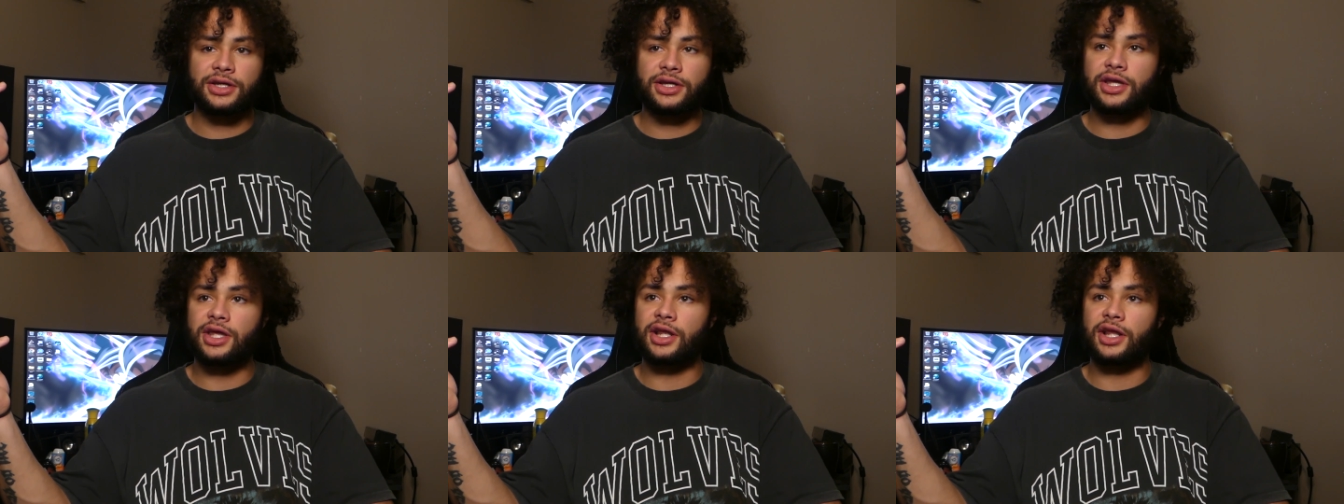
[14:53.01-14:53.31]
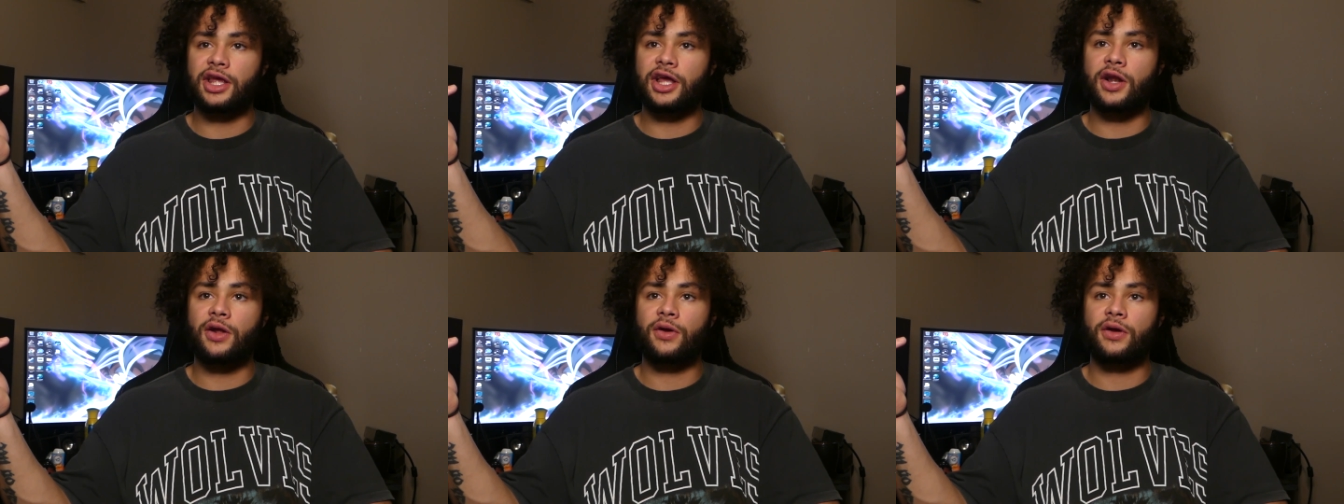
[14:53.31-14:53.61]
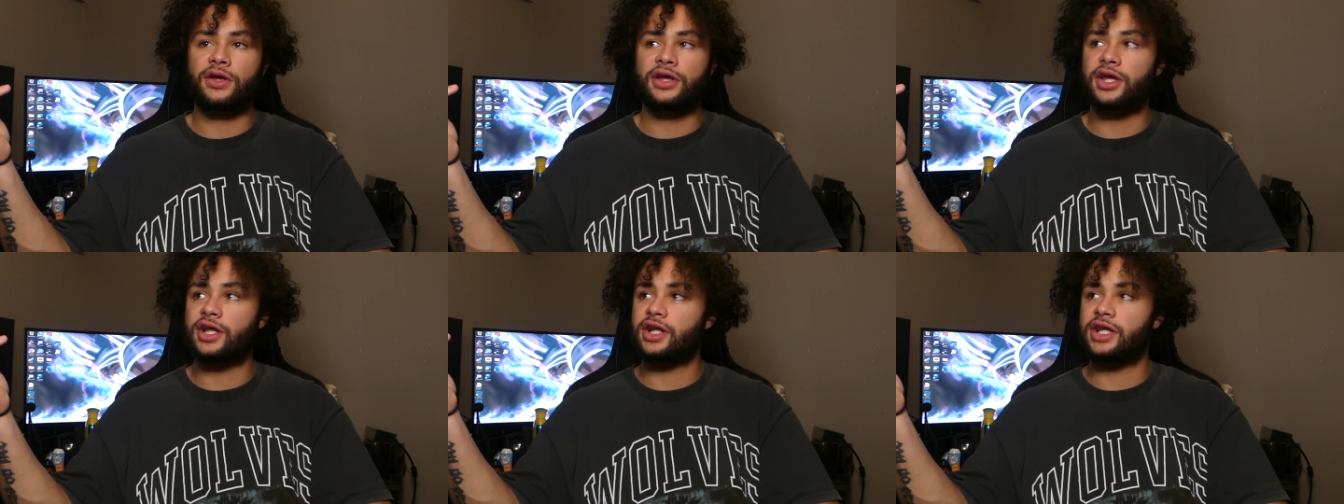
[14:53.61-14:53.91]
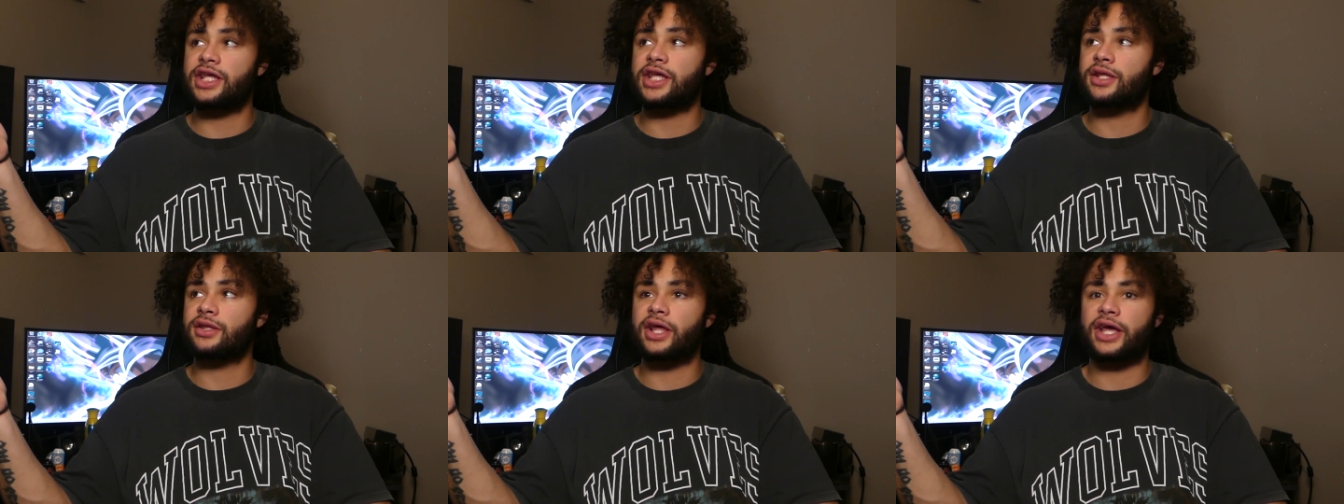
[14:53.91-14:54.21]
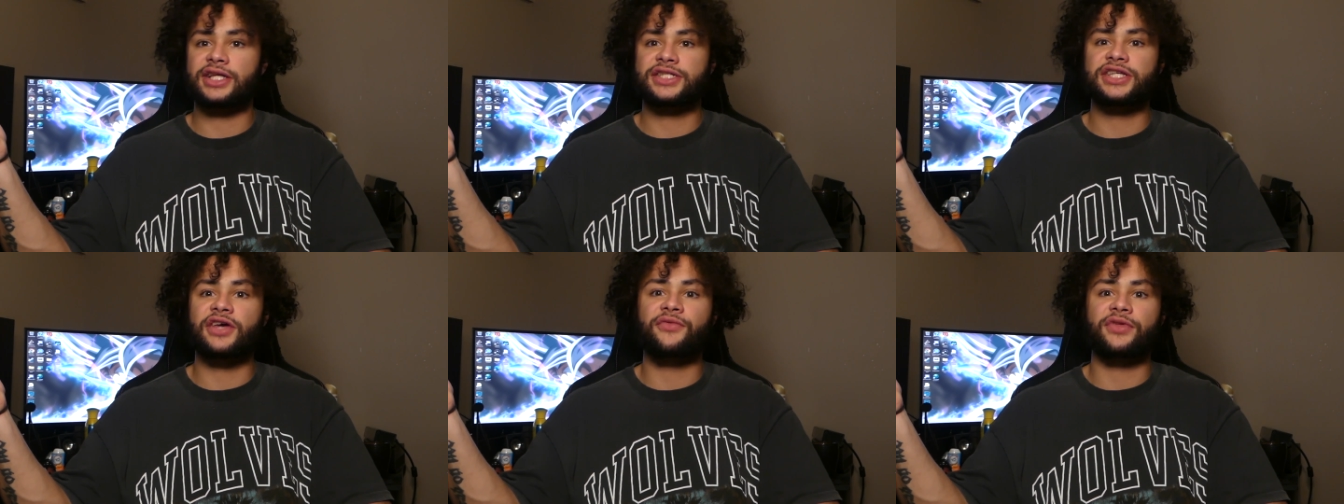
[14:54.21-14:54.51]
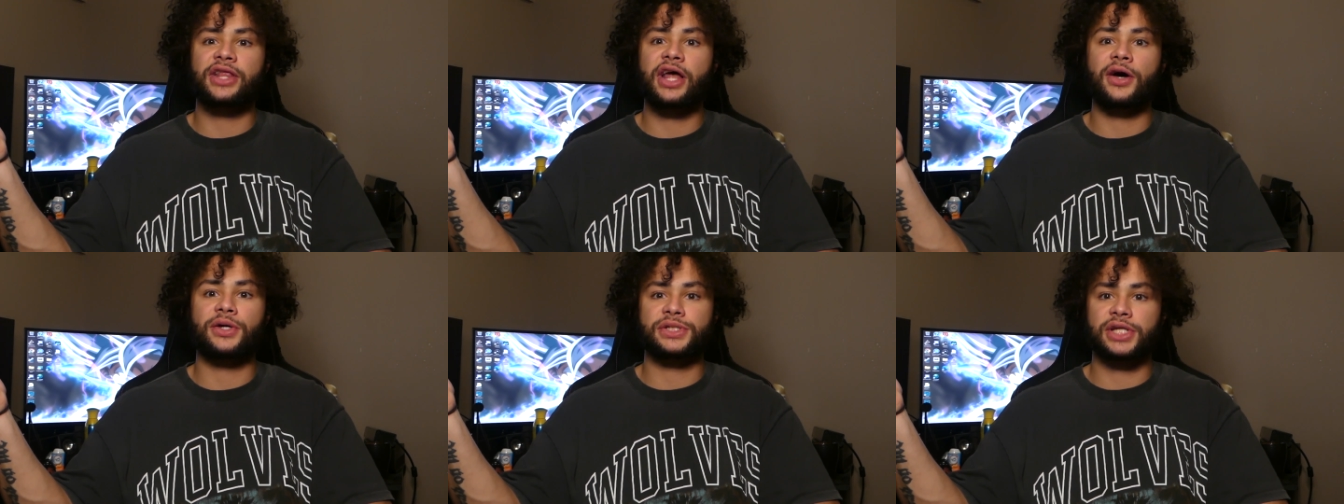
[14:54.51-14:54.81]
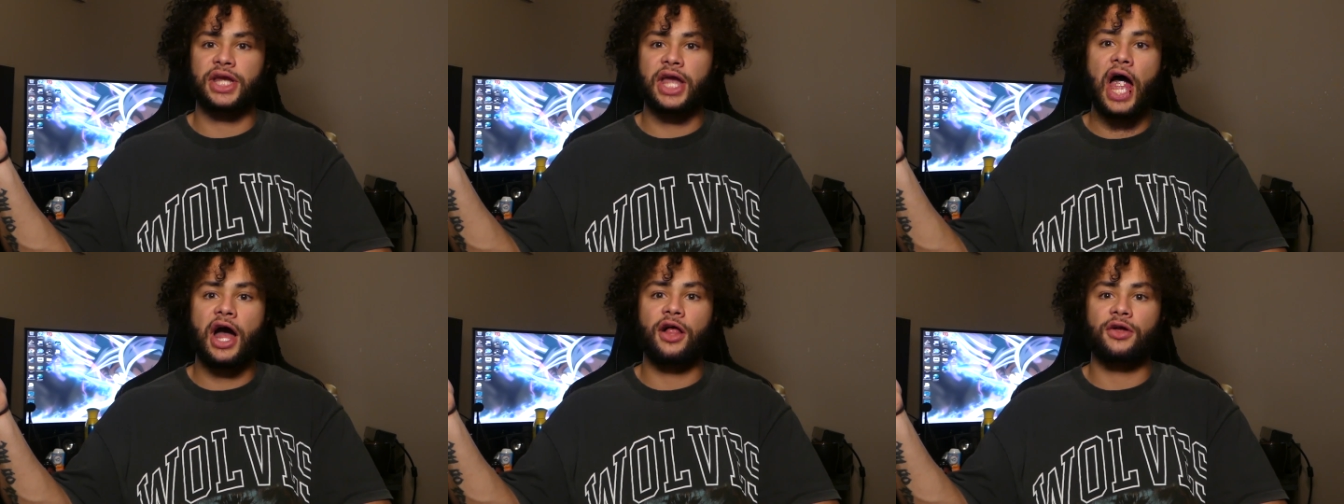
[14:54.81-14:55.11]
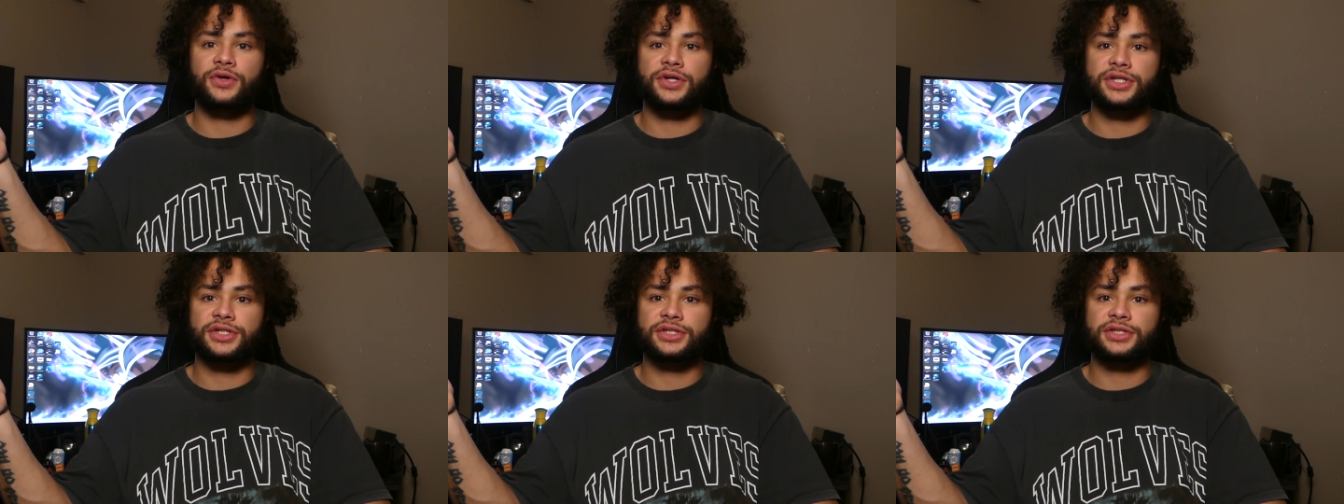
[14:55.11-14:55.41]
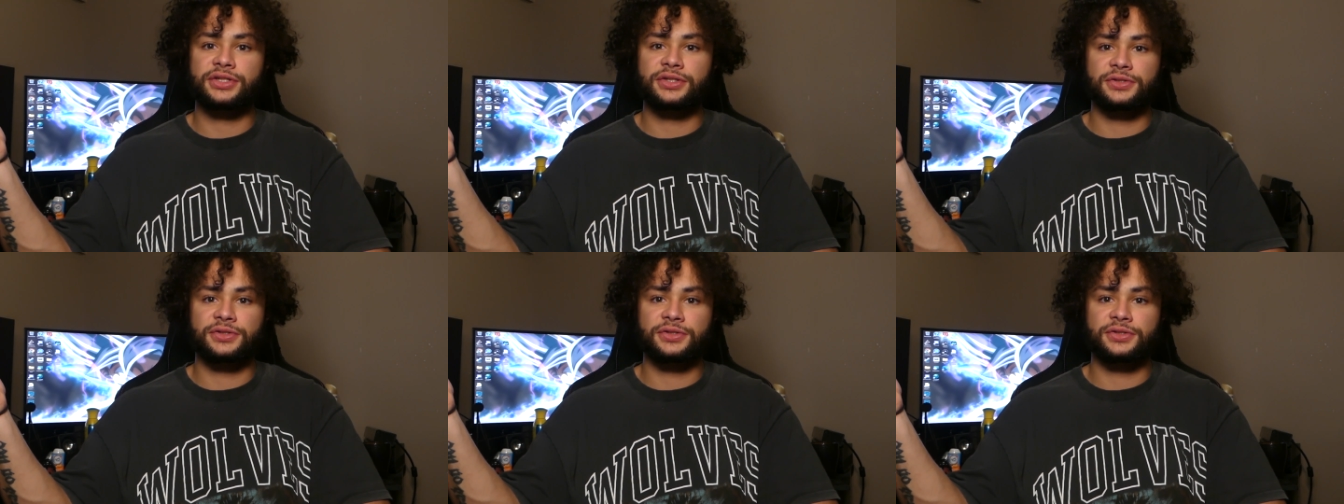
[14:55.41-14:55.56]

can eat like 7,000 calories